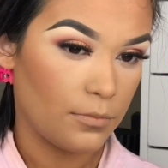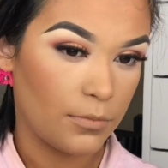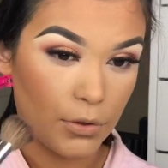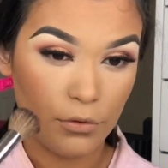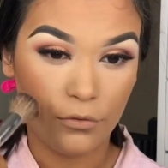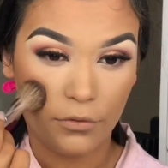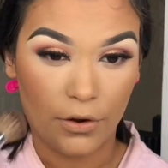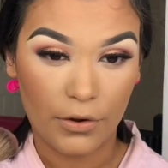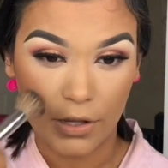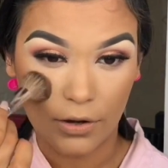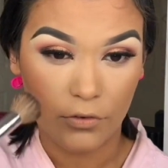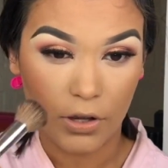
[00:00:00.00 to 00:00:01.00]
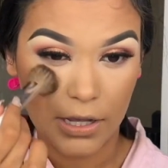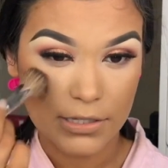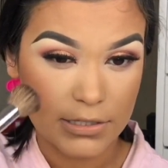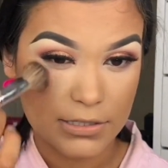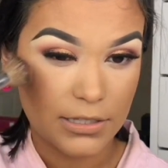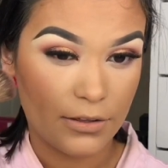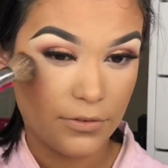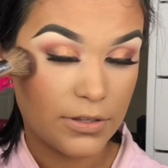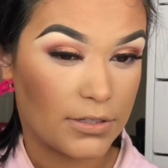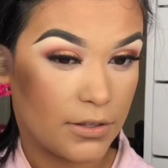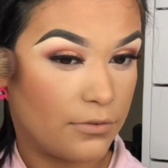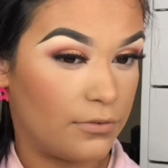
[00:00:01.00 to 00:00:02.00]
Be very careful, guys. This stuff
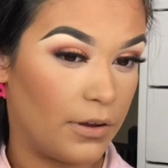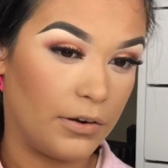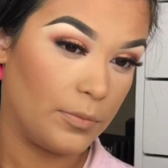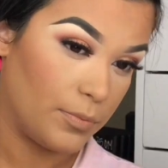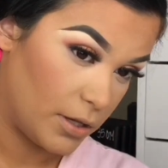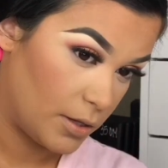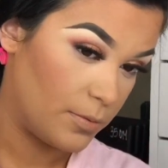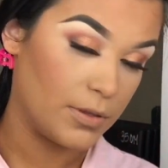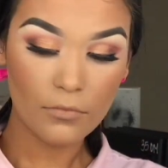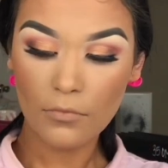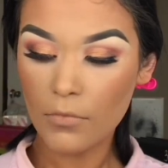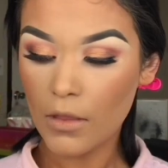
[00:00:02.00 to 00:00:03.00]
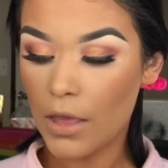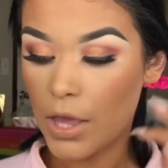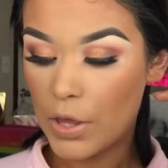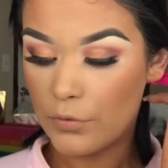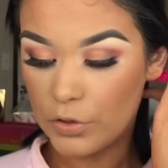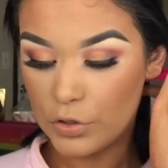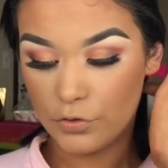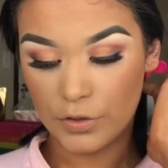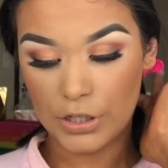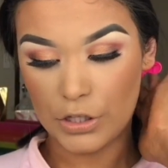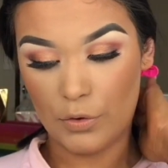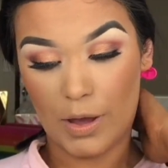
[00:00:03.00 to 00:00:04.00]
is a very pigmented. If you do feel
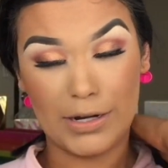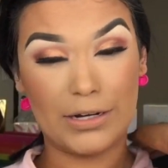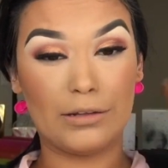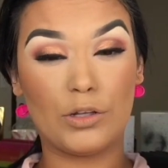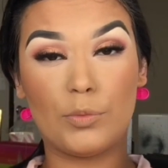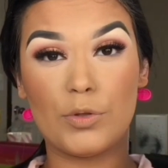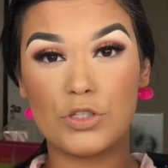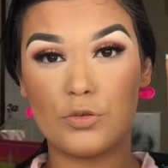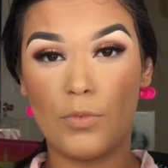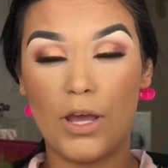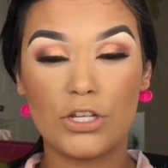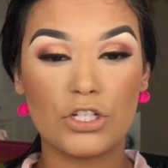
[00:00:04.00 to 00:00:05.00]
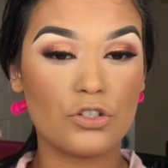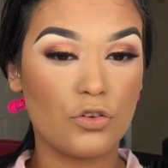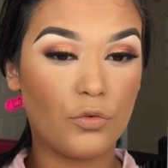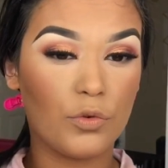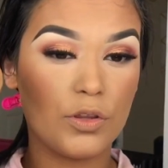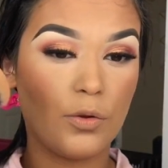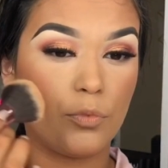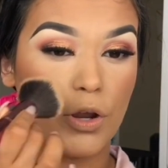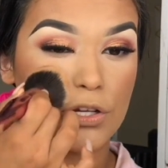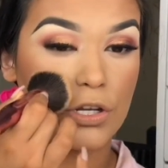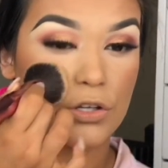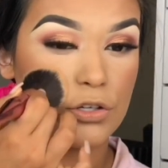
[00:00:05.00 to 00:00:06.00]
like you added a little bit too much, just go in with your
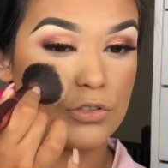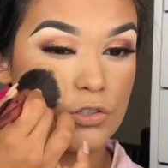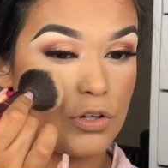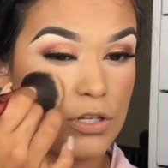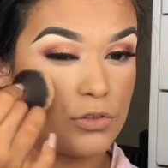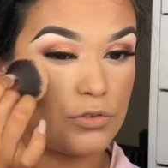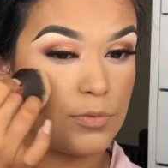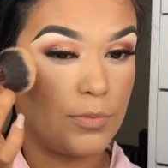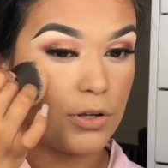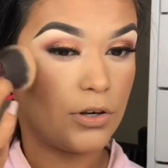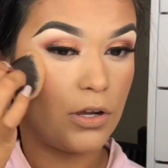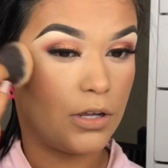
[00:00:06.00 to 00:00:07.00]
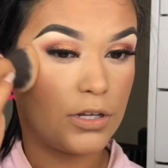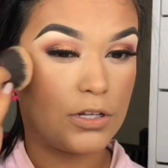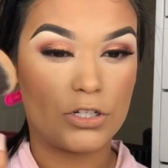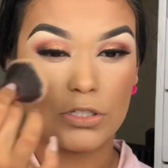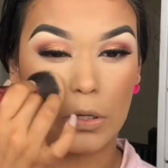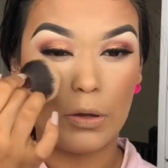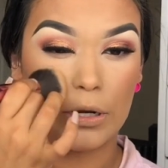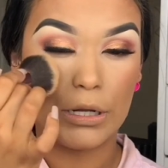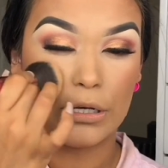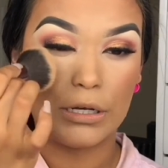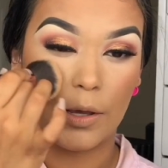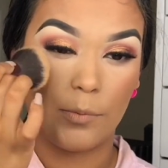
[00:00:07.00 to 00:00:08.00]
brush that you used the translucent powder on and just go ahead
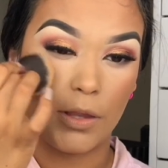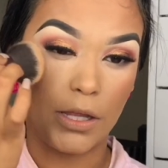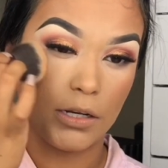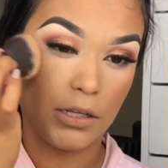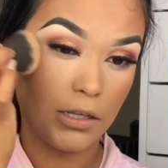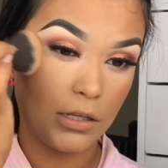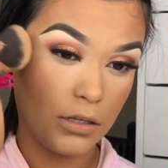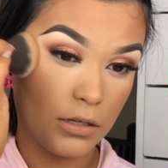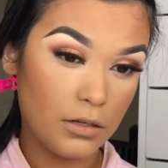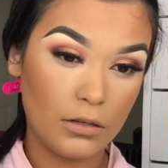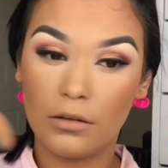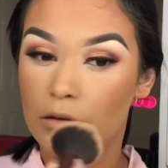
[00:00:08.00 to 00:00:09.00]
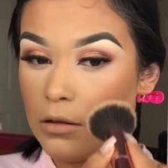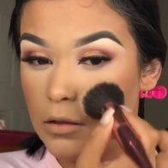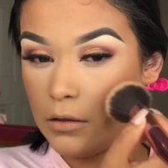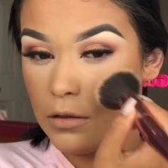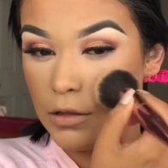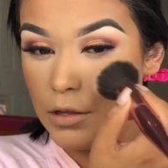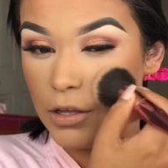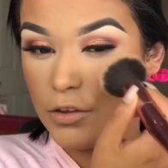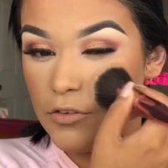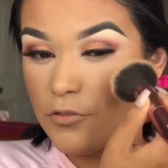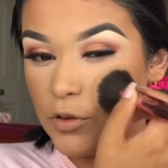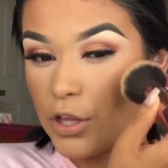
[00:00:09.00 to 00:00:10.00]
and dab that in.
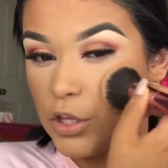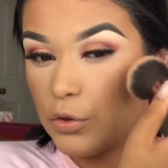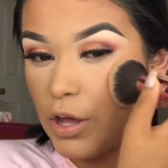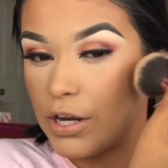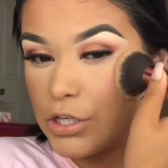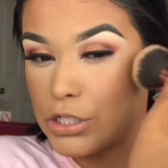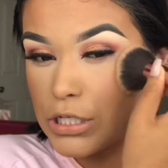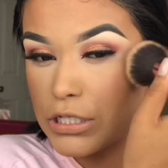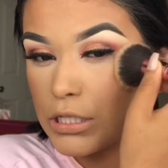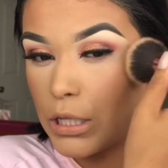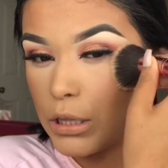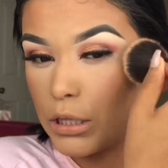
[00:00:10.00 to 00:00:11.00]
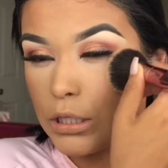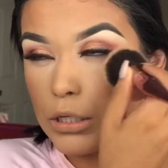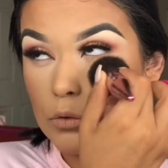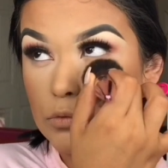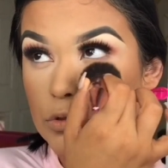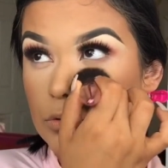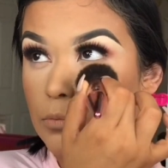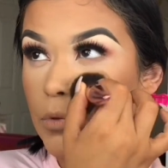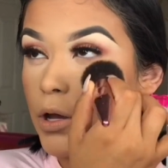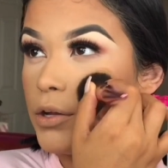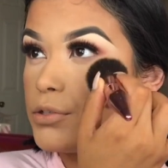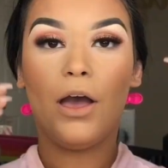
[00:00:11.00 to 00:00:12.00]
If you feel like you added just a little too
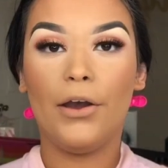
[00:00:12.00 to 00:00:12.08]
much.